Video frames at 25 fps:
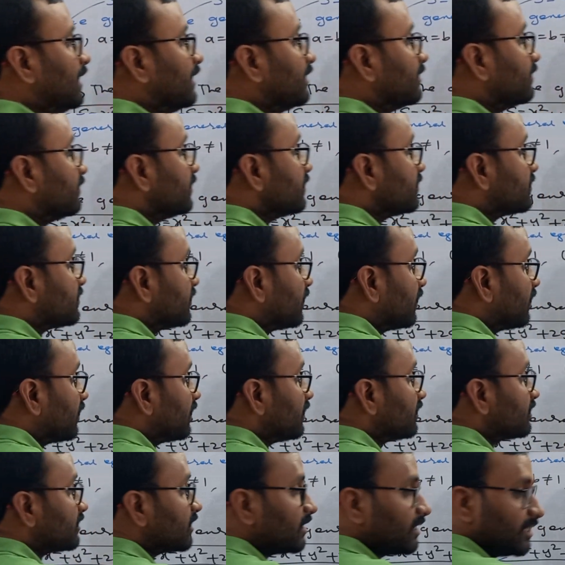This
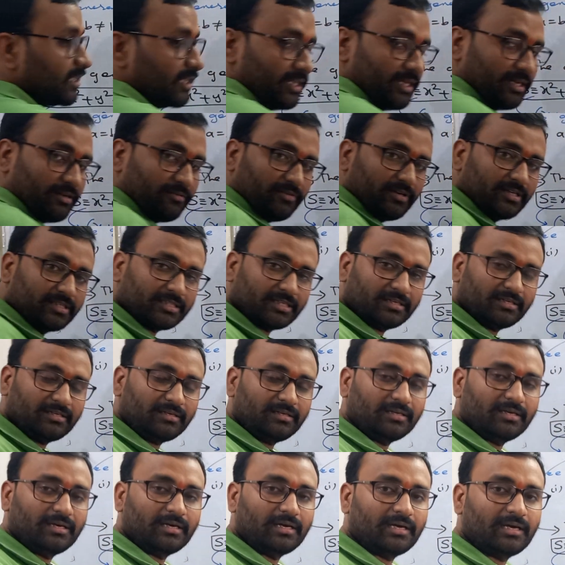general circle
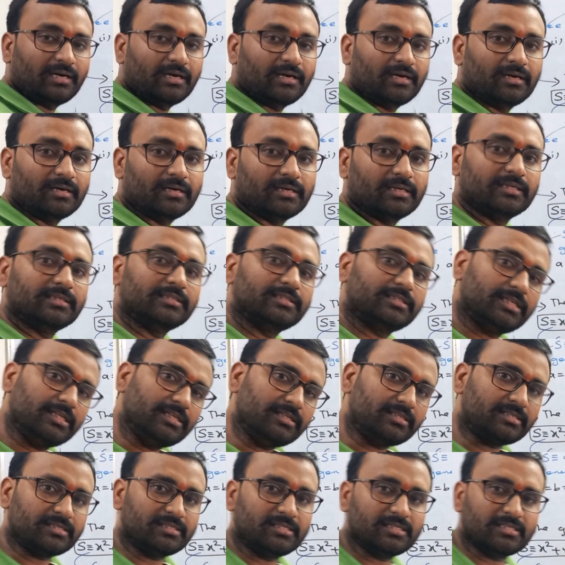equation,
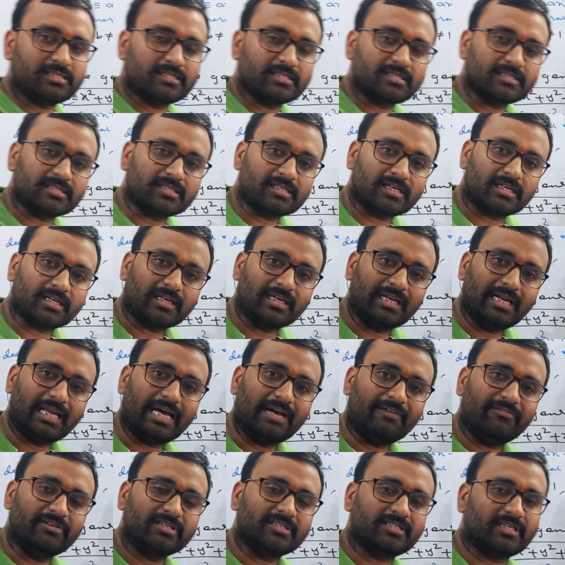since this is a circle
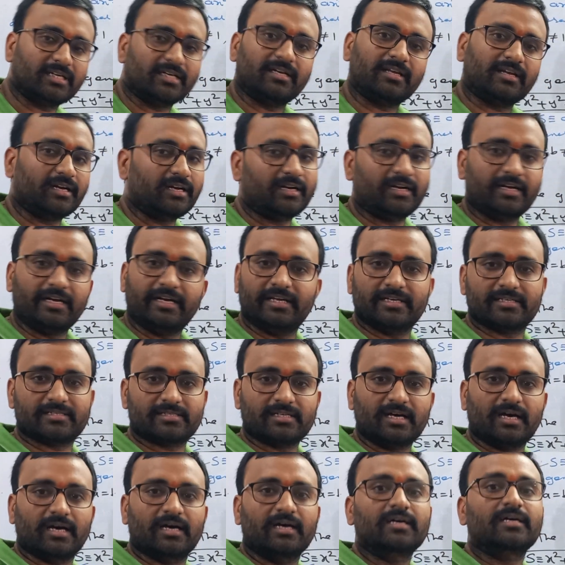having center and radius,
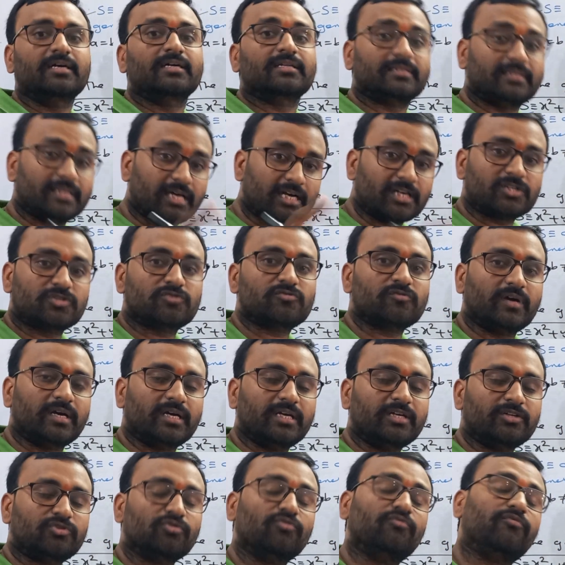that's
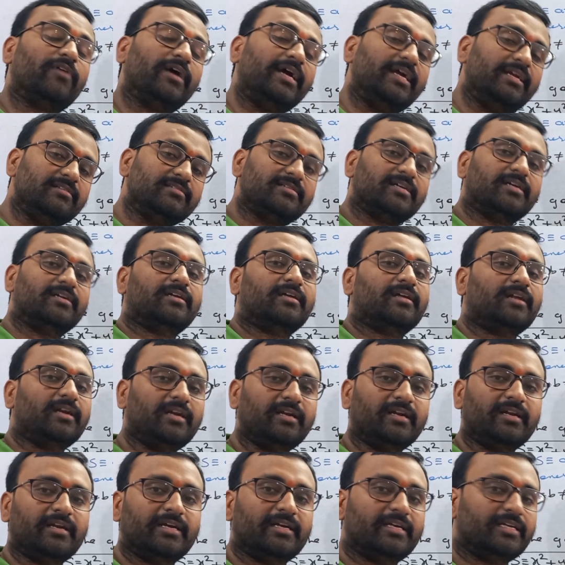why to find center
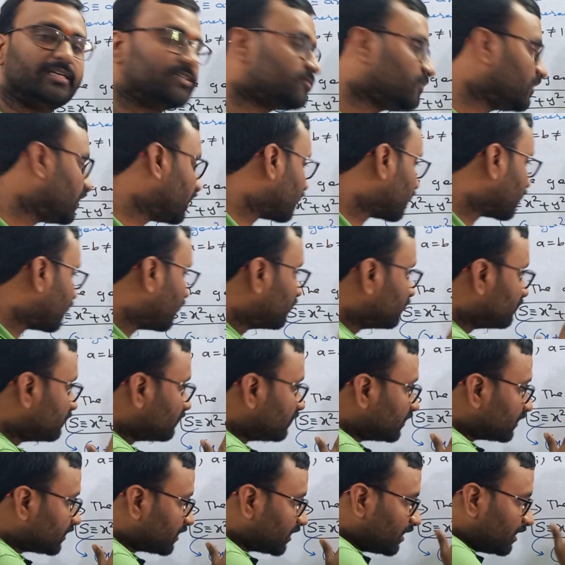and radius, we are
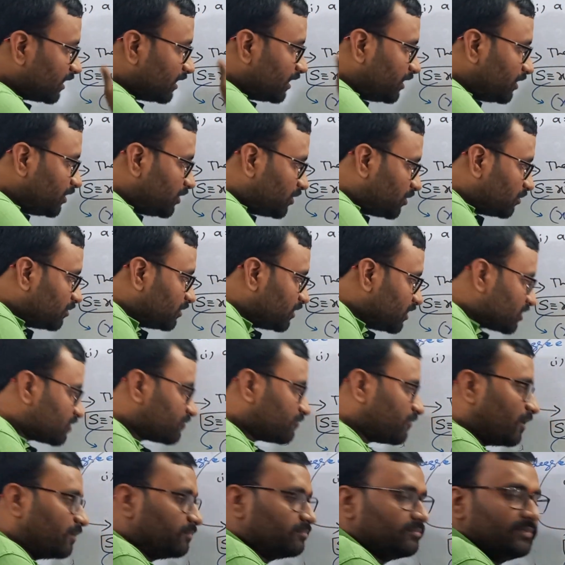converting into this
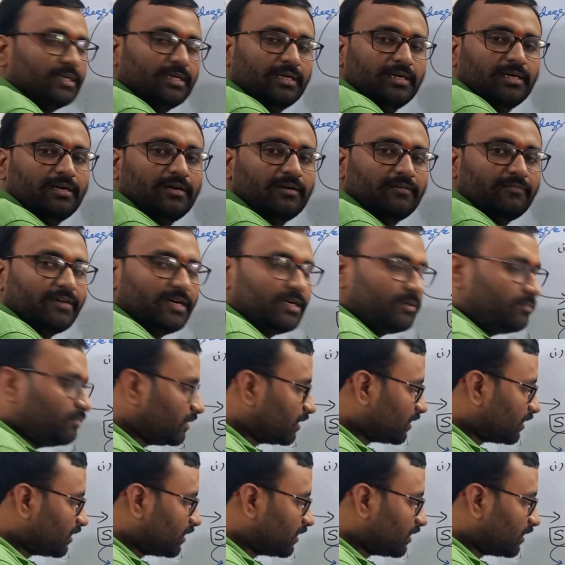form. Why?